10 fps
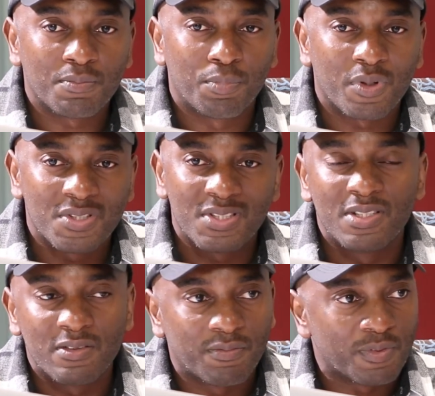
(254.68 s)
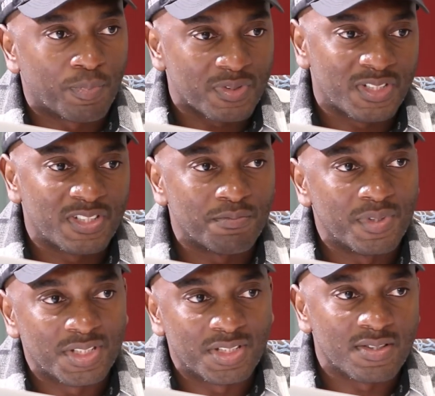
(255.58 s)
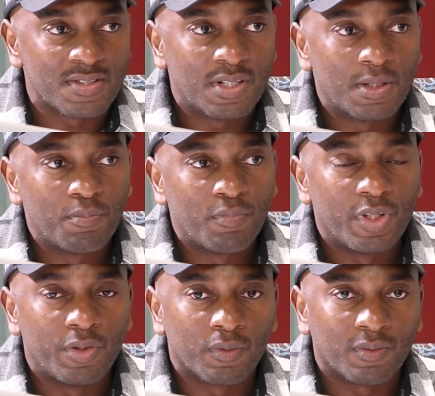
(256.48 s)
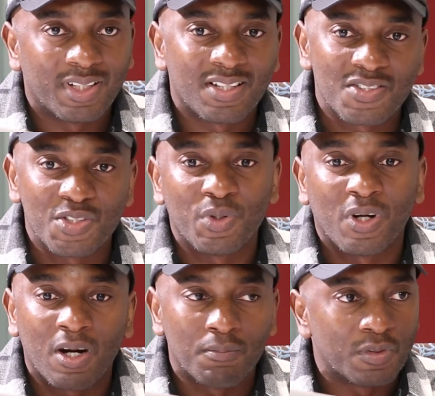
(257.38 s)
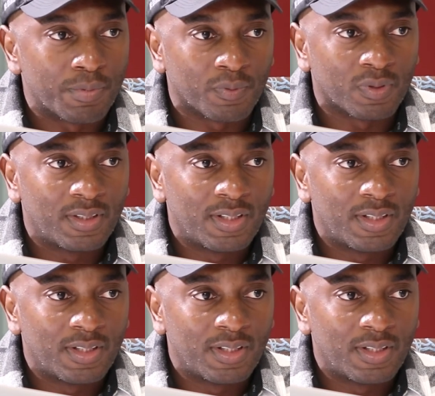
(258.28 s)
Positive messages. That doesn't do harm to people.